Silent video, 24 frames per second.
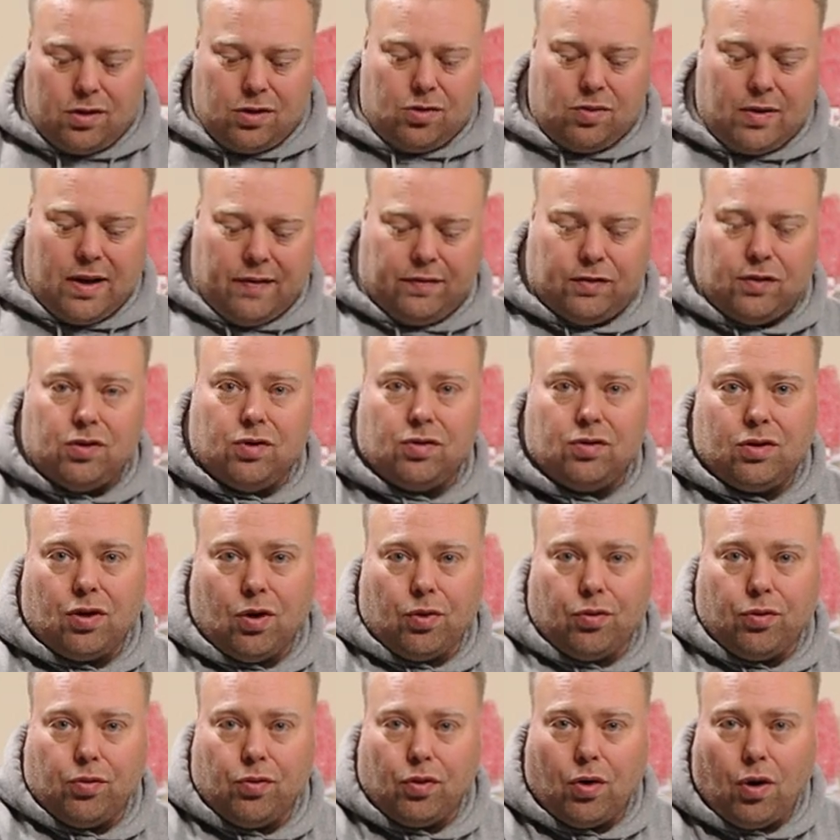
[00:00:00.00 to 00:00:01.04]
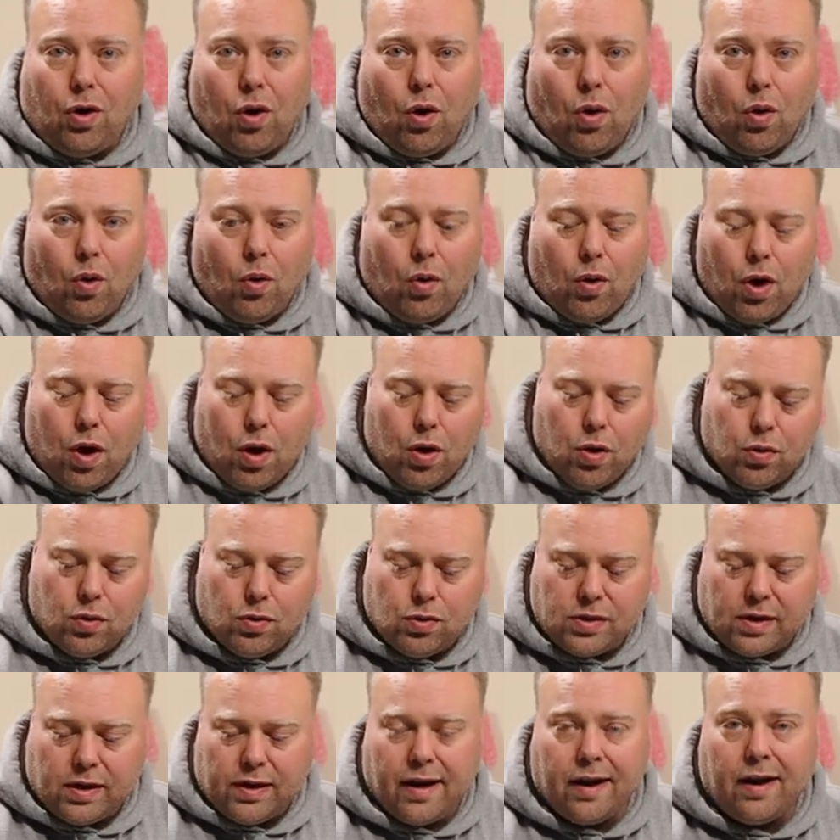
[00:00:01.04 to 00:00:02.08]
You'd have to go through the whole
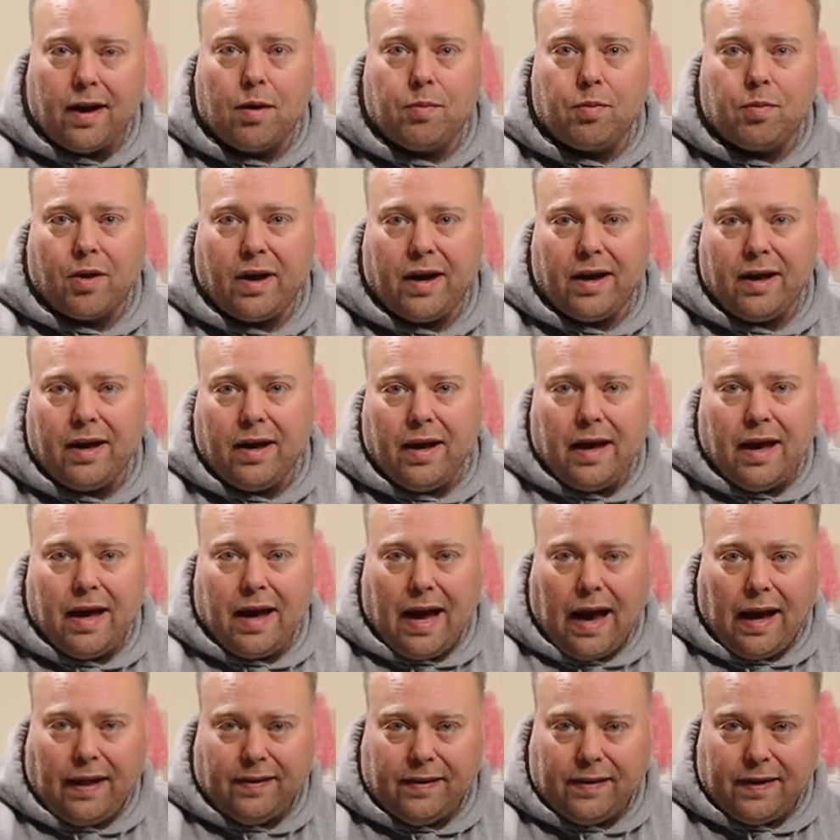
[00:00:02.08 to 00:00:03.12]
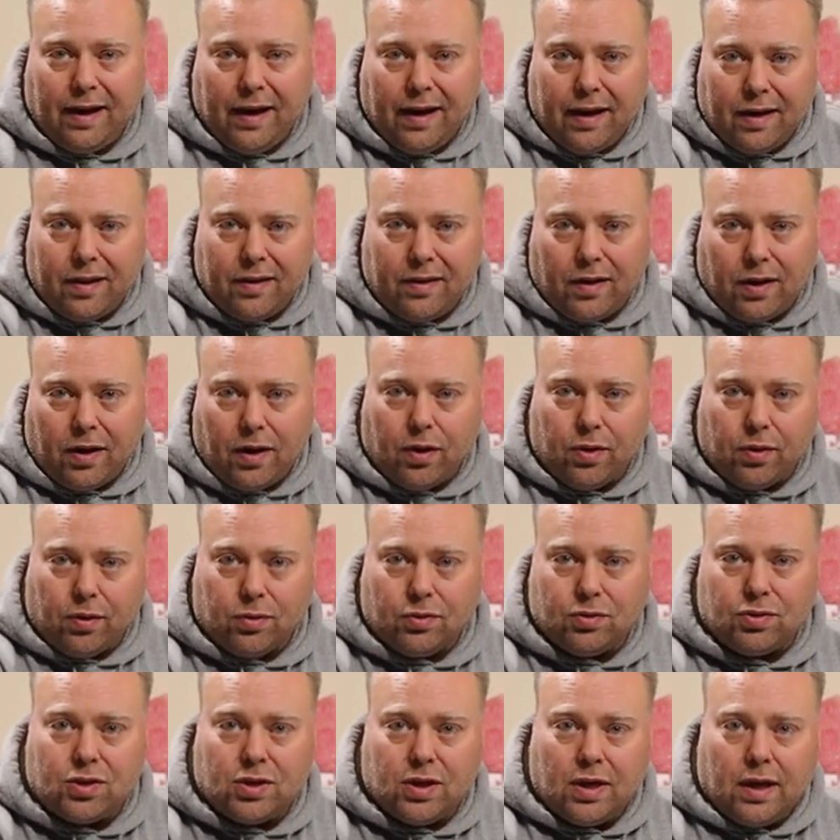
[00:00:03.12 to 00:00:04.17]
hose and then upgrade at the end of the
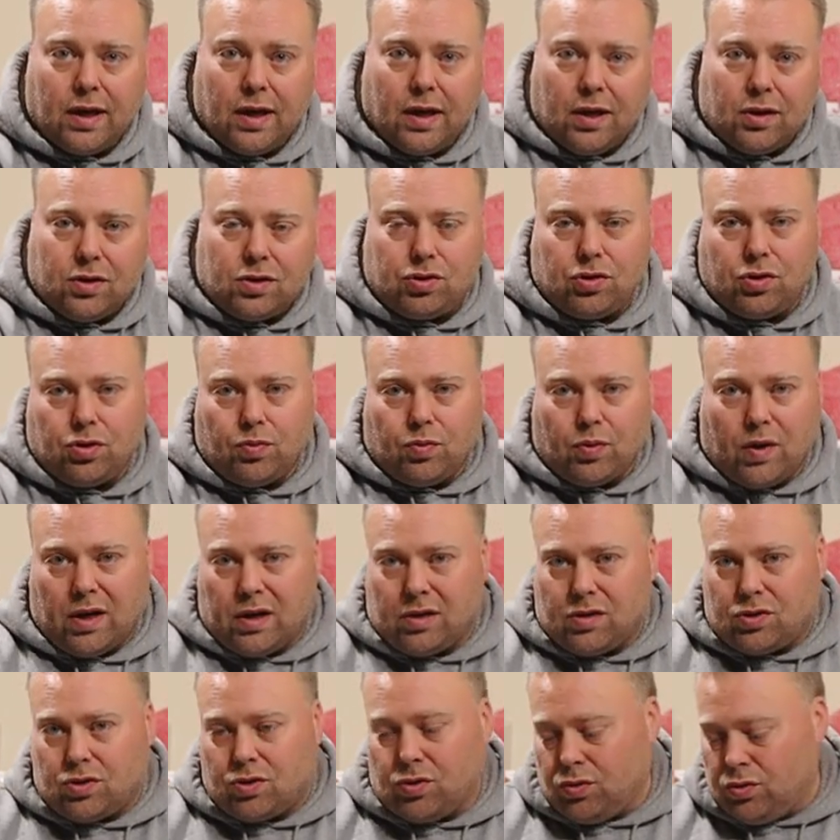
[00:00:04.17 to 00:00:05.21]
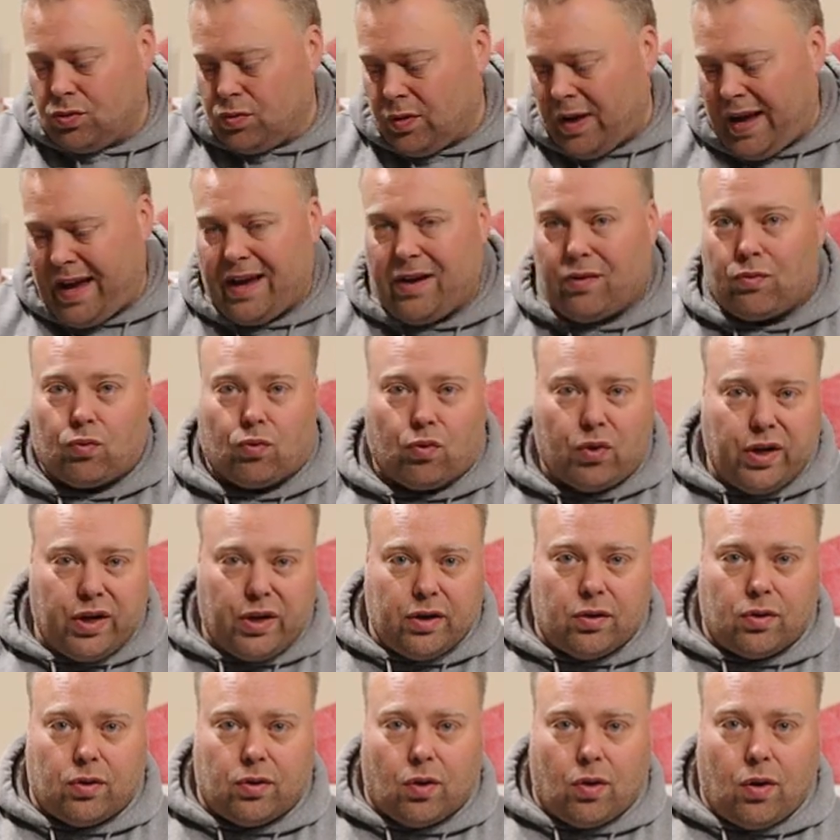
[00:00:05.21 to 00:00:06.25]
hose to run to a
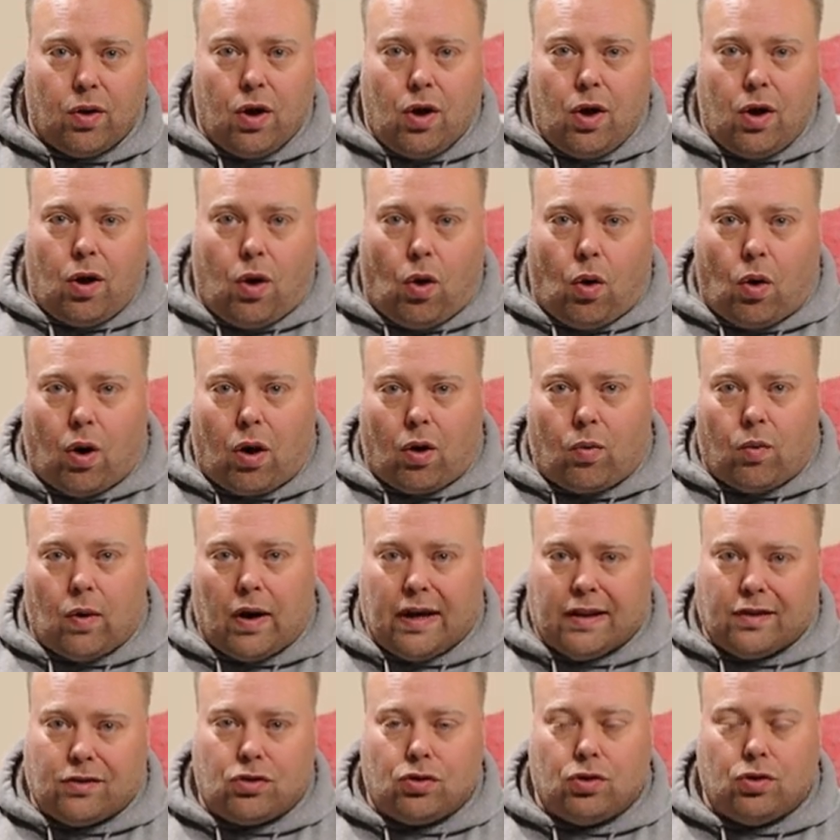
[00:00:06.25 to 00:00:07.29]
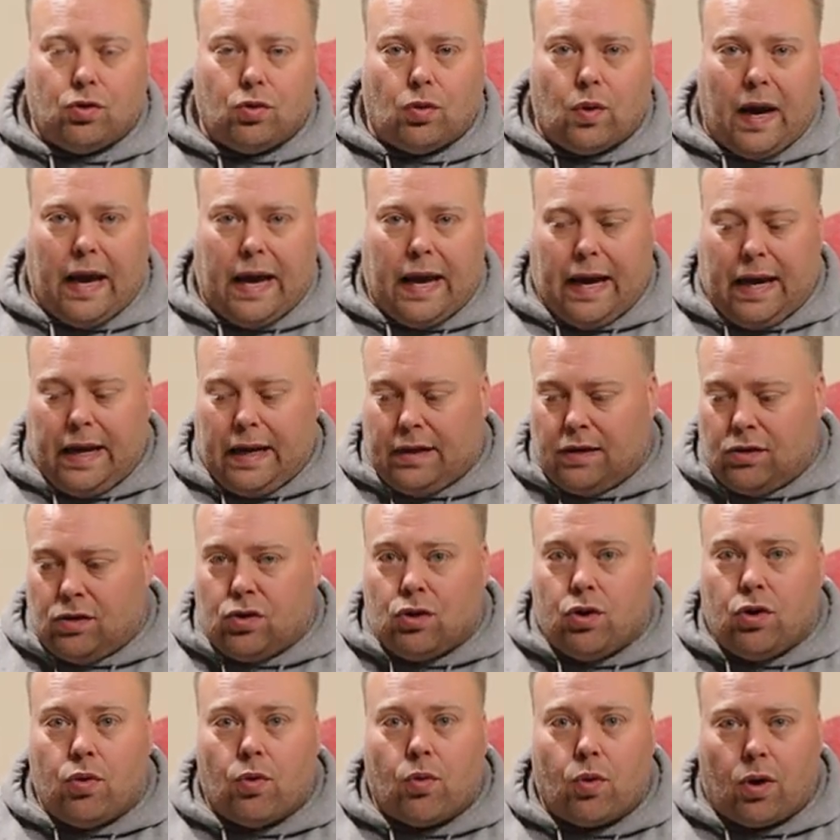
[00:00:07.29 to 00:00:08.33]
reel or run to a
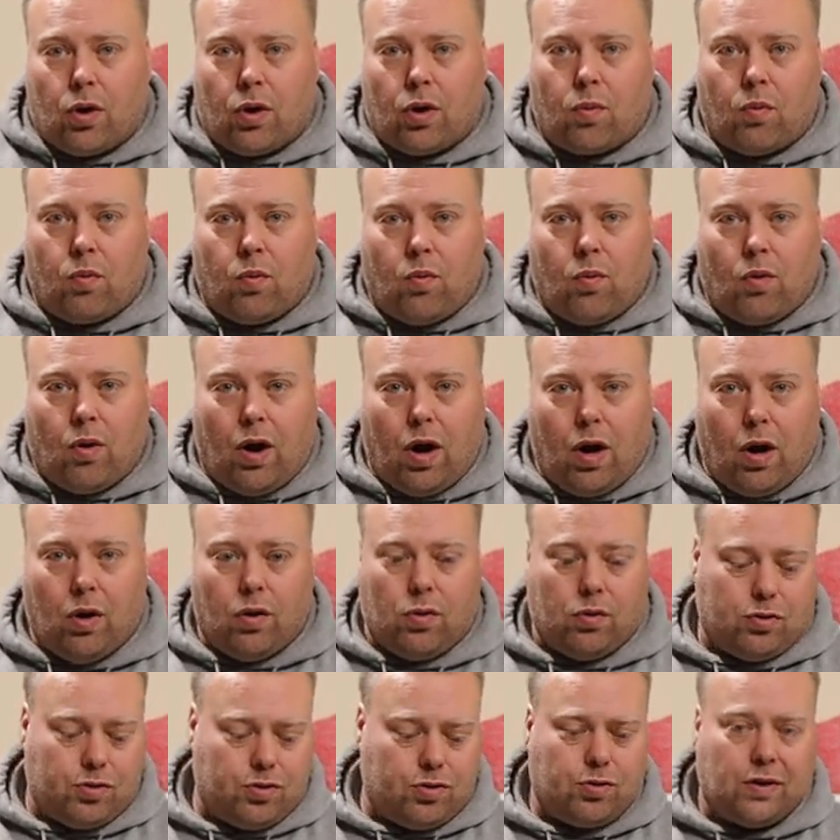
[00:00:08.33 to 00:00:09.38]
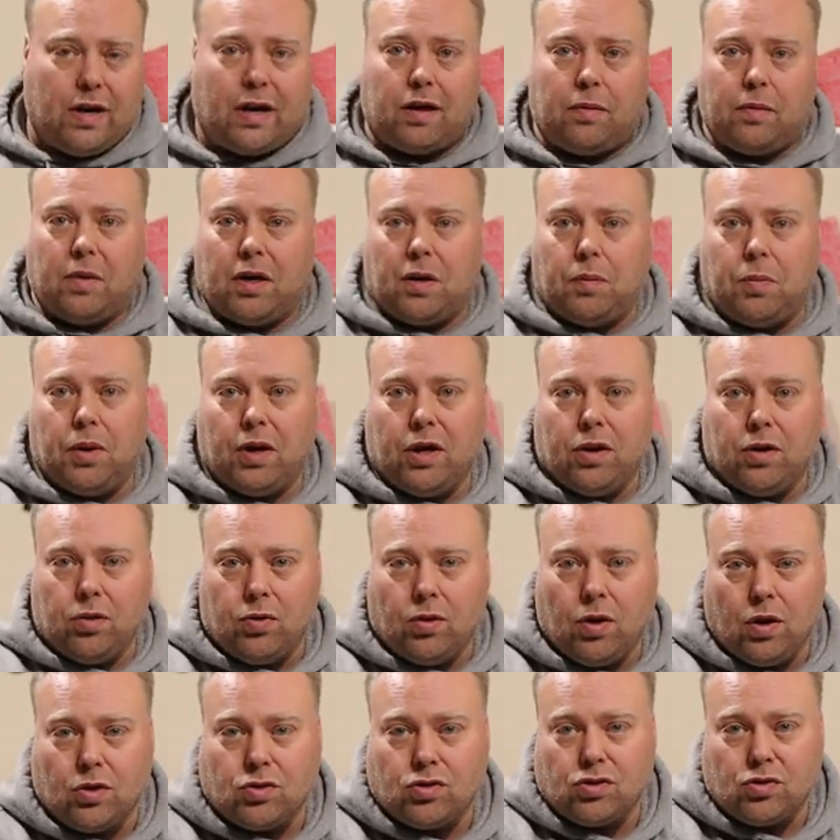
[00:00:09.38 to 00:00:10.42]
newer hose. You're not gonna be able to put a
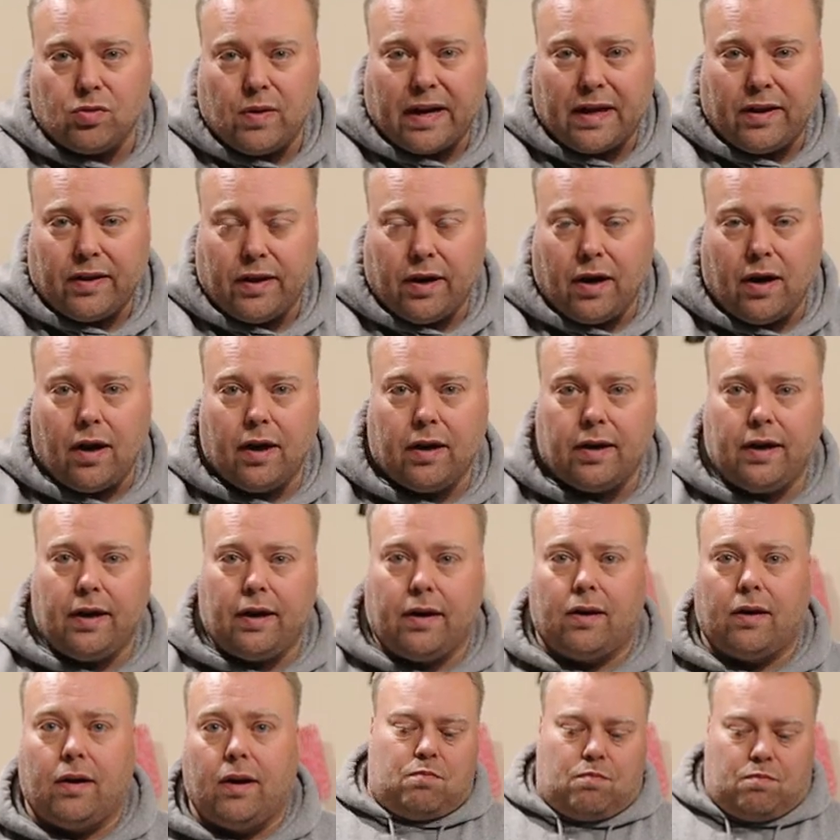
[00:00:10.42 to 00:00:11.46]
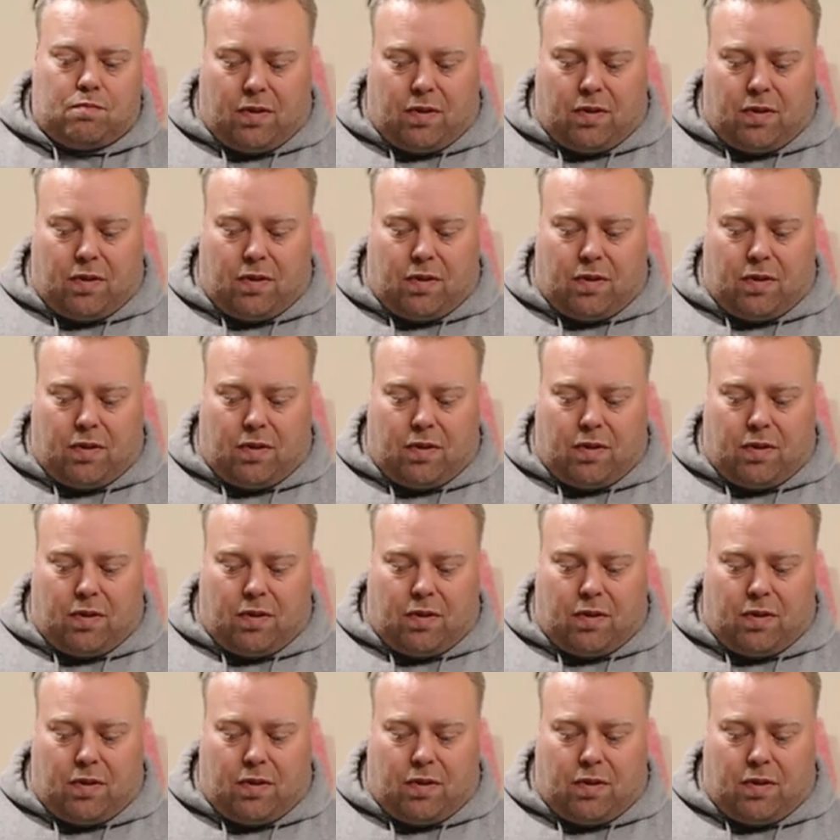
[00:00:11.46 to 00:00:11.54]
new hose directly on here.